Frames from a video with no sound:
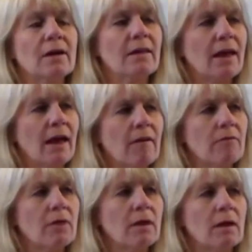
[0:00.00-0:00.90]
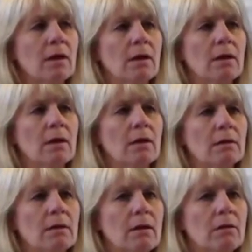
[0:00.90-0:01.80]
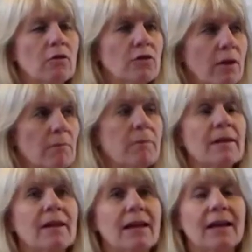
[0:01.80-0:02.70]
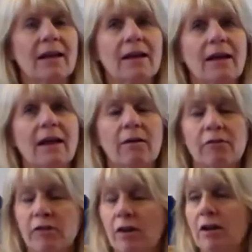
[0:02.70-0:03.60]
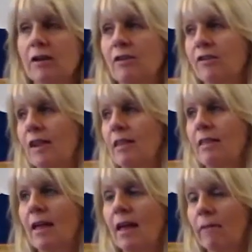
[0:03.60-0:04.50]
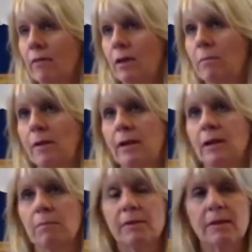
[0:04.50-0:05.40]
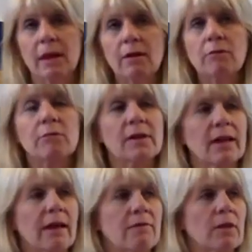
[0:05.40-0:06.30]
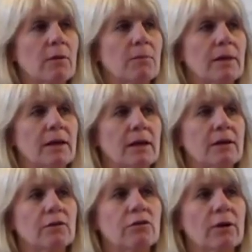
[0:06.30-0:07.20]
And then there's the ability I was starting to say they have the ability, but they don't really have the ability to